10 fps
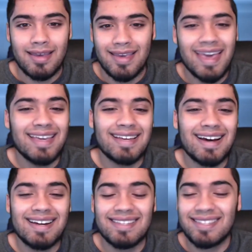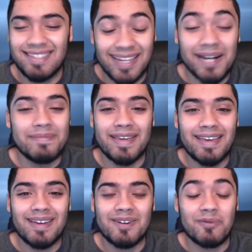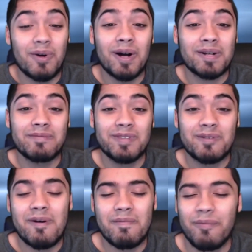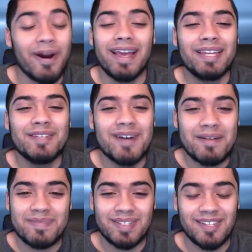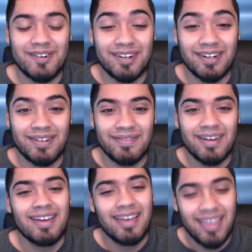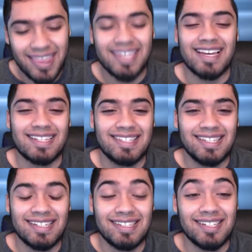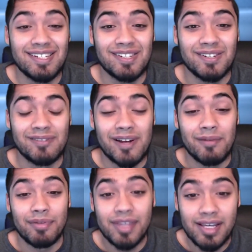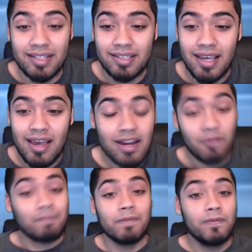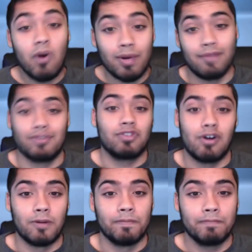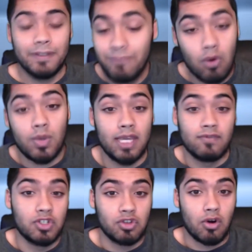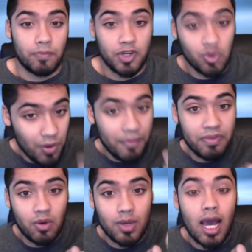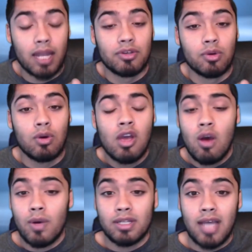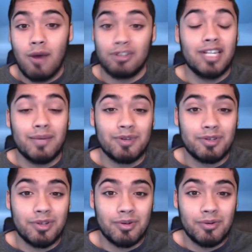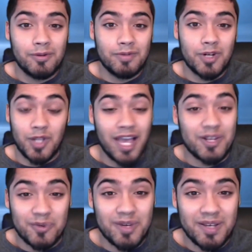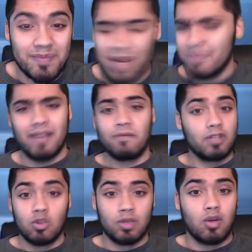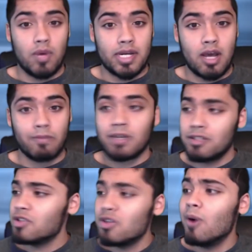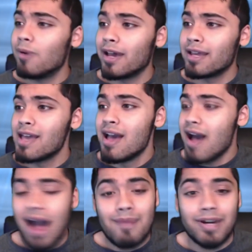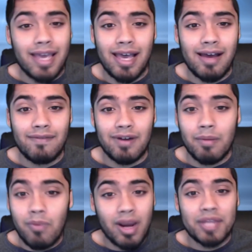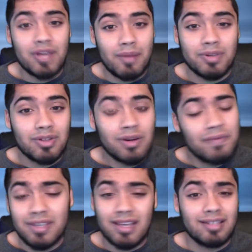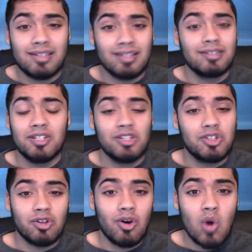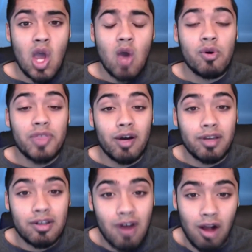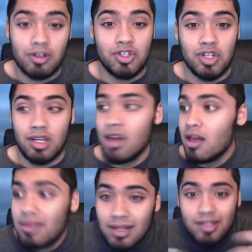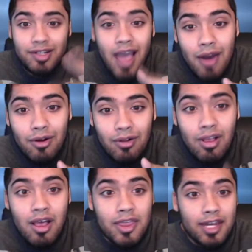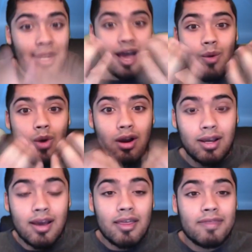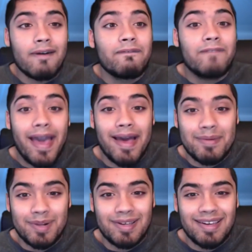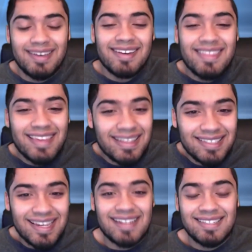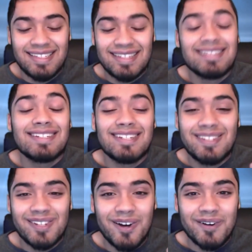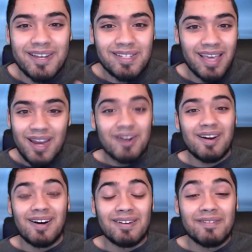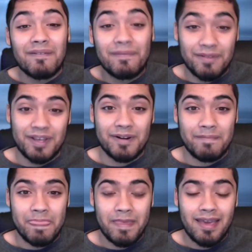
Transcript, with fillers: Hey guys, Sub here, and welcome to a brand new episode of the STG Show. Now, this. Now, before we even start, before we even start, there's one thing we gotta do, which I wasn't able to do, you know, last week, but I'm definitely doing it right now because there's no way I'm gonna have a brand new episode of the STG Show without acknowledging the channel, the network, the family that the STG Show is aired on. Freedom.